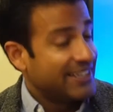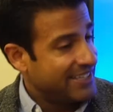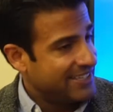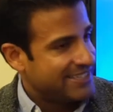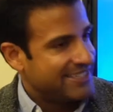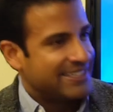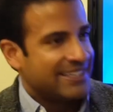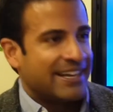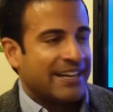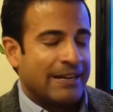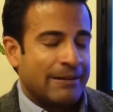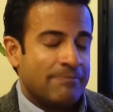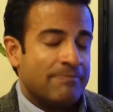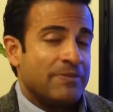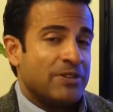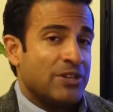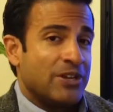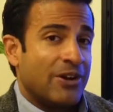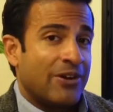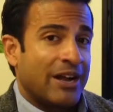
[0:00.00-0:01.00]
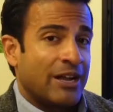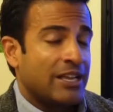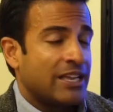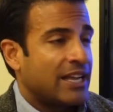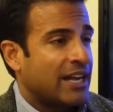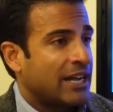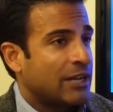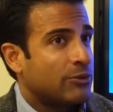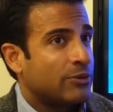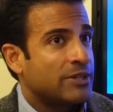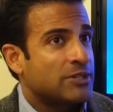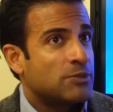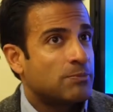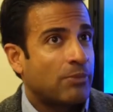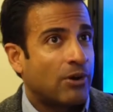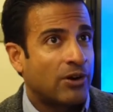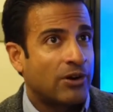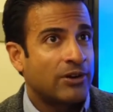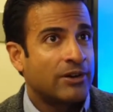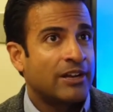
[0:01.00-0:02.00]
Yes. I was
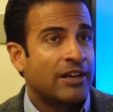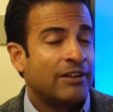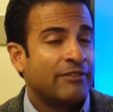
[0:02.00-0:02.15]
part